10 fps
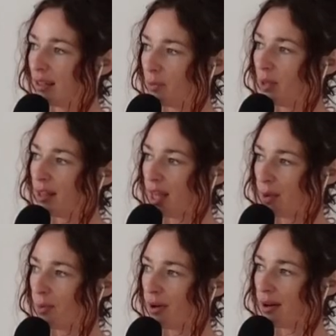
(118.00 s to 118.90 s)
than what
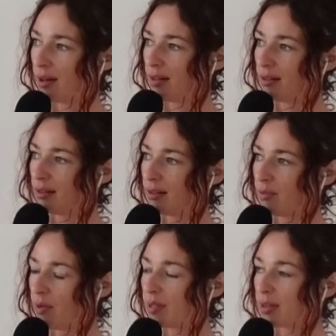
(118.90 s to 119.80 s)
they were,
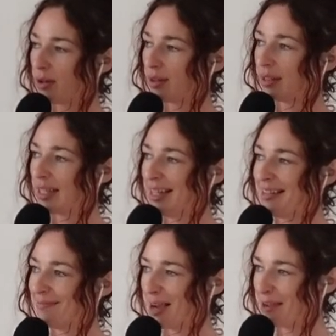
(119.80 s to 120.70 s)
what was currently
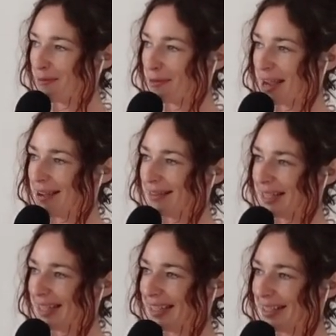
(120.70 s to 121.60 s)
my
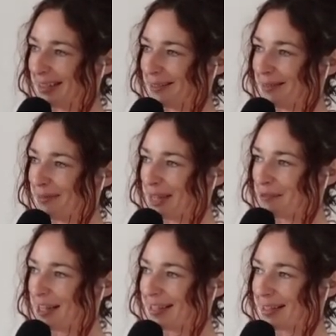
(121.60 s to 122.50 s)
reality, you know,
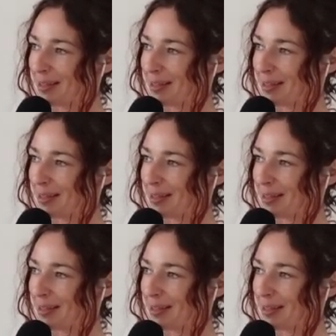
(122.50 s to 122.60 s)
being raised in